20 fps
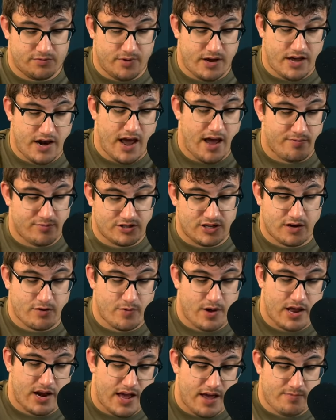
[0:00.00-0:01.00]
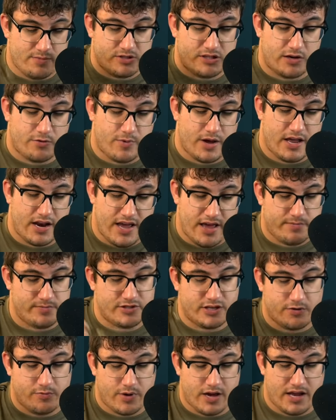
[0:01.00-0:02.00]
and we had Amazon, we had Amazon, we had
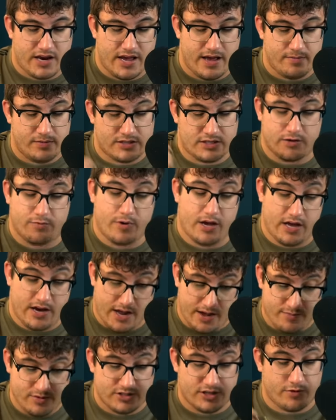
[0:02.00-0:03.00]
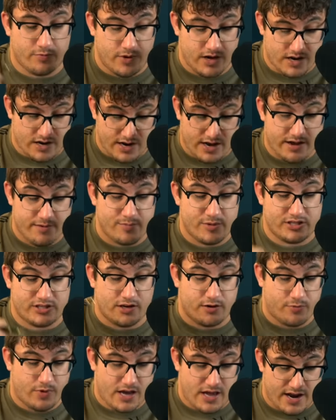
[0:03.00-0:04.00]
Amazon, we had Amazon, we had Amazon, we had
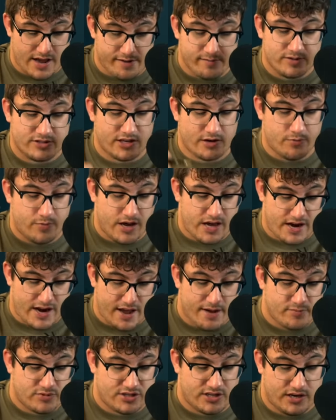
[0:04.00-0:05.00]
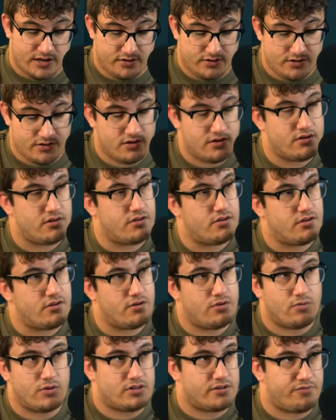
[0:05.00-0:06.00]
Amazon, we had Amazon, we had Amazon.
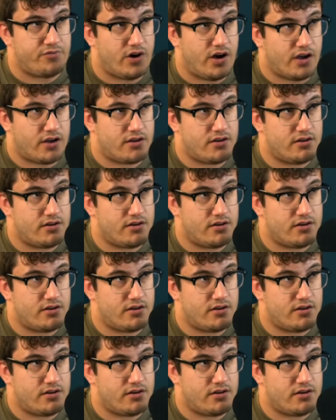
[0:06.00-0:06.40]
What the f-